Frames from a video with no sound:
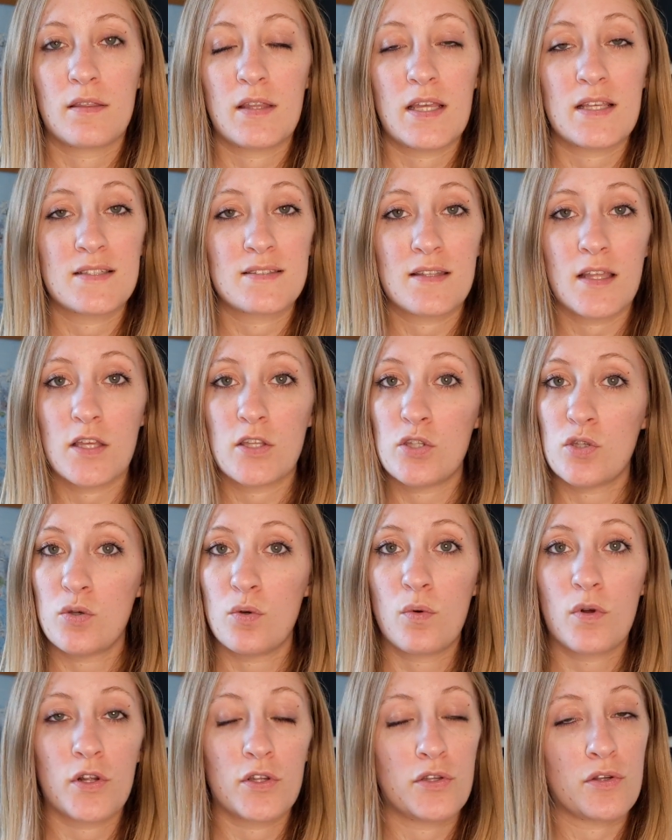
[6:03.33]
things that
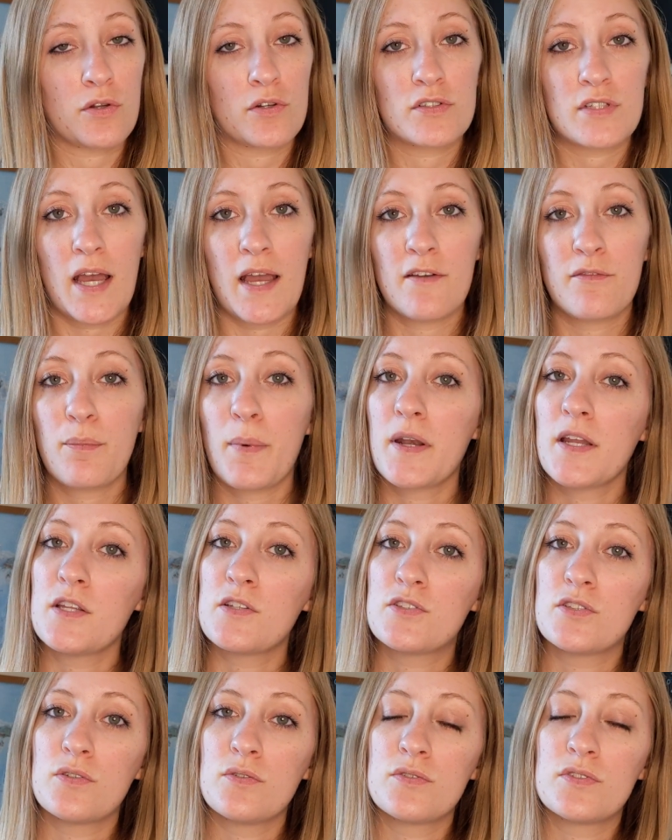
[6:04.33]
you or your dive buddy
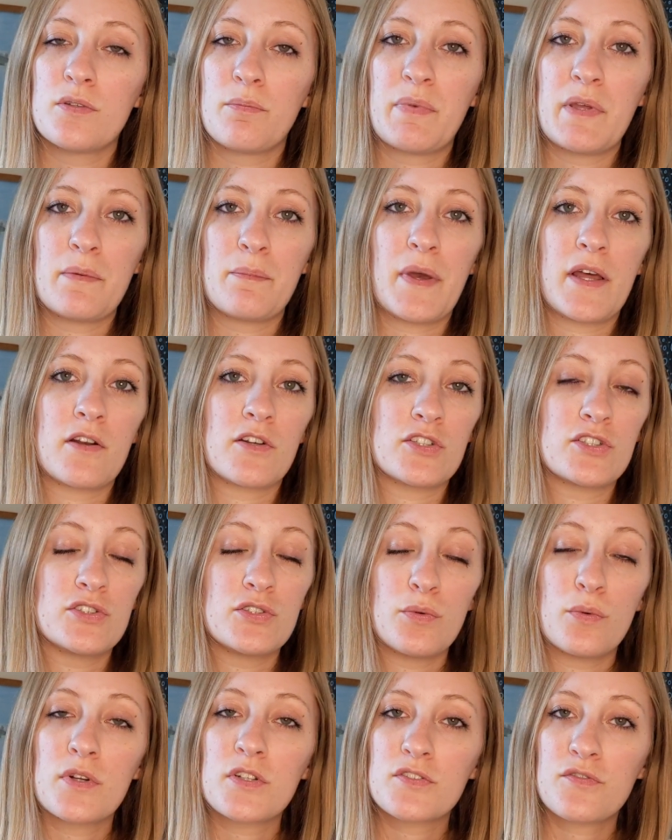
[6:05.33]
do to be better
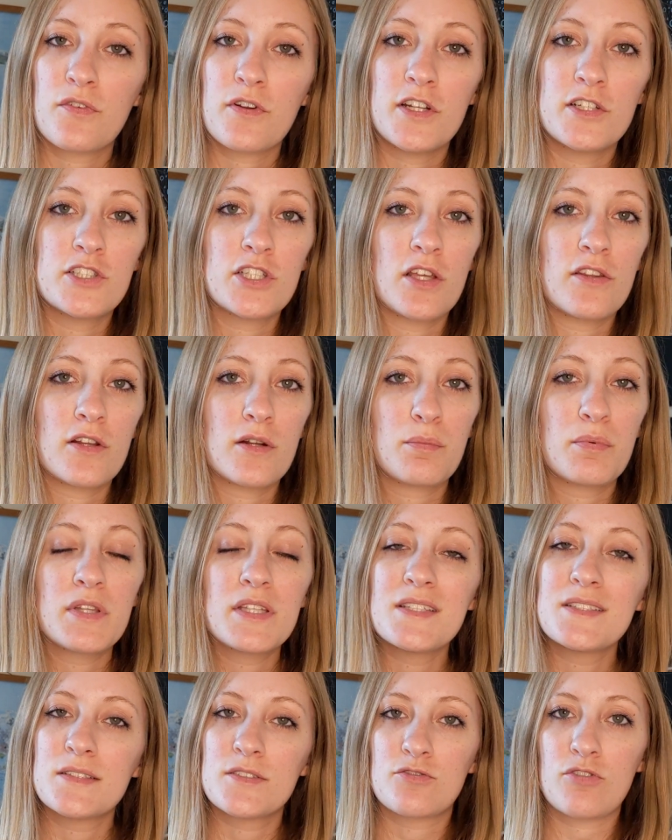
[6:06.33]
stewards for each other,
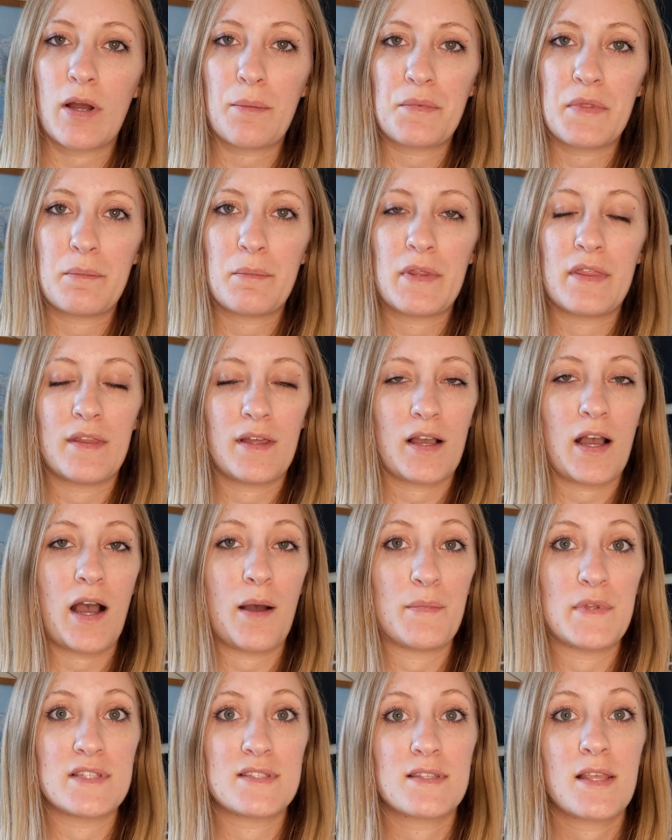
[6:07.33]
please drop them in the
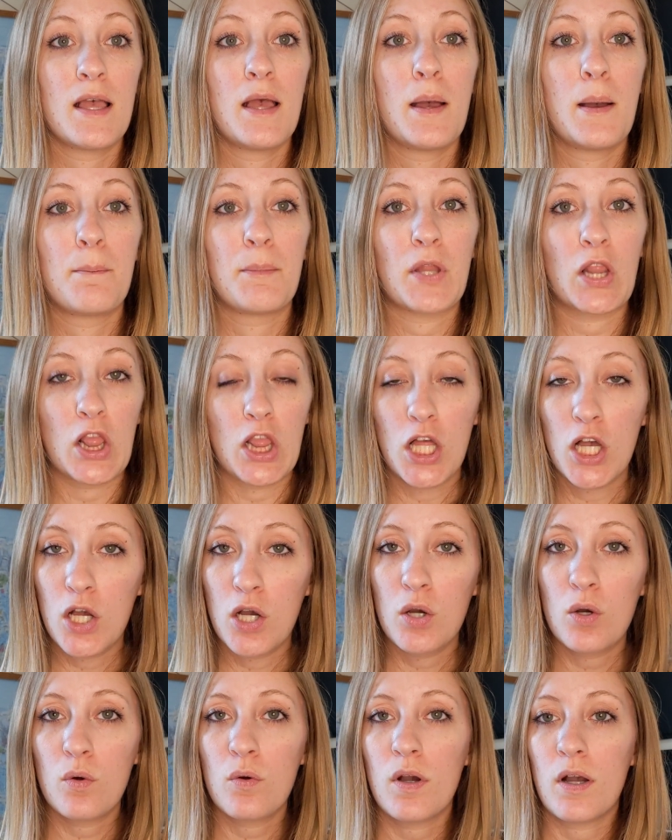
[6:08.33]
comments
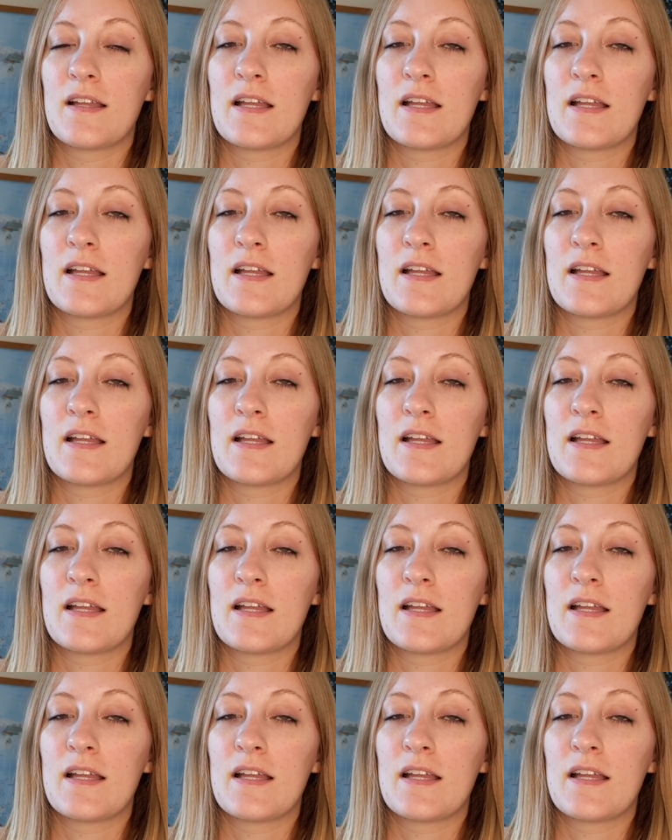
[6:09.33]
below.